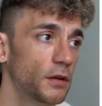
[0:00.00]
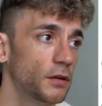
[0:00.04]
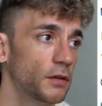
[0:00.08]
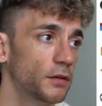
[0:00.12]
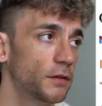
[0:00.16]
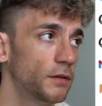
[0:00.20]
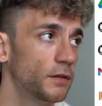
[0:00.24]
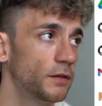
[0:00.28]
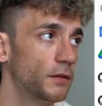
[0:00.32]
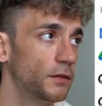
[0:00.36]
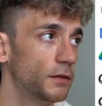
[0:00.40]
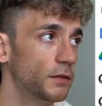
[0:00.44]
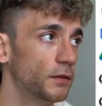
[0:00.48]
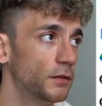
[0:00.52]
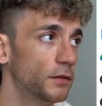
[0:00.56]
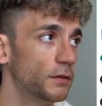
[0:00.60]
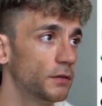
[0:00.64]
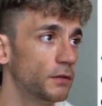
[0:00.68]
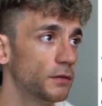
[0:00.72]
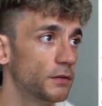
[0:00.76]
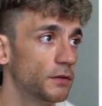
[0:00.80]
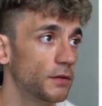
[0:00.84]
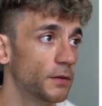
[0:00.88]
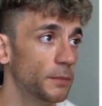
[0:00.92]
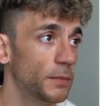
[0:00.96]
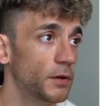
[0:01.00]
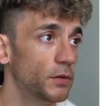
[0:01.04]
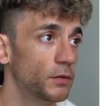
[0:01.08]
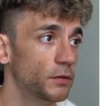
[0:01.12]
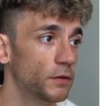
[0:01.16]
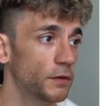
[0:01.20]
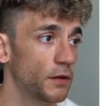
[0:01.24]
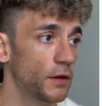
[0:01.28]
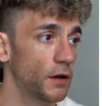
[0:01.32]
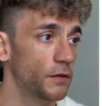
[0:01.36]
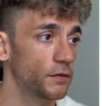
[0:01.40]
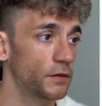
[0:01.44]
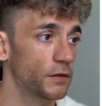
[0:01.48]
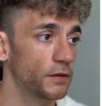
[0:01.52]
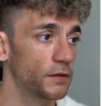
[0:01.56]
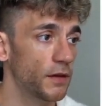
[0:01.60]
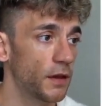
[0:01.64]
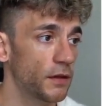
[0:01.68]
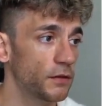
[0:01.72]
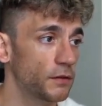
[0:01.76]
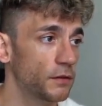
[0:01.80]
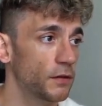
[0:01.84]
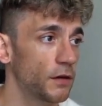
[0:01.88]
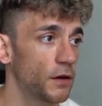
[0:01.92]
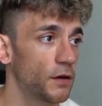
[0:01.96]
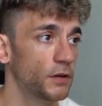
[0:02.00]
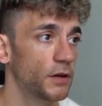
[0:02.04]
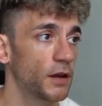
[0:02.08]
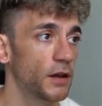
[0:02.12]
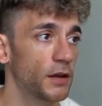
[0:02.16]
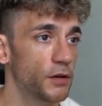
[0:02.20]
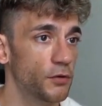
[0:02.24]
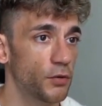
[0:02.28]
to build stuff and send stuff and